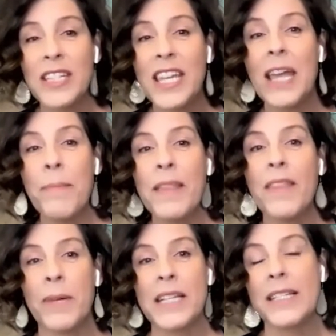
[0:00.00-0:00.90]
keeping
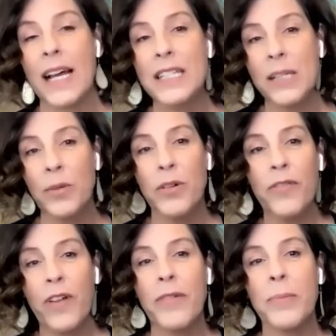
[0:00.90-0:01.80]
them accessible
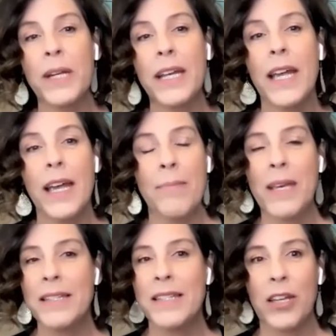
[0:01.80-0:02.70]
for everybody
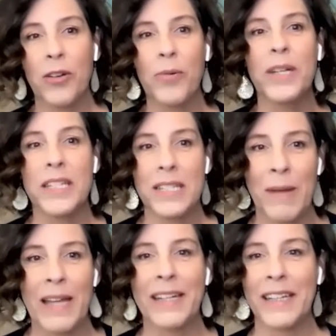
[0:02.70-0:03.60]
means that you're going to
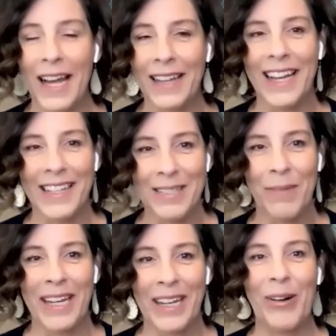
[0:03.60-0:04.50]
spend a lot less
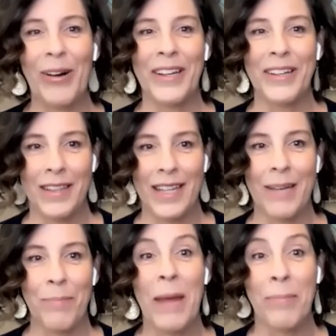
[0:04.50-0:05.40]
money on
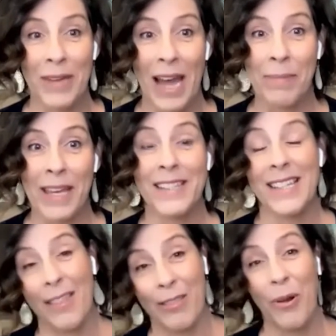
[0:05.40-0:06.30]
the paper
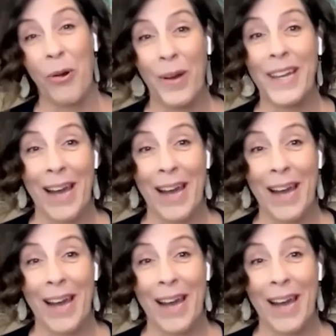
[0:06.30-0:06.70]
napkins and throwaway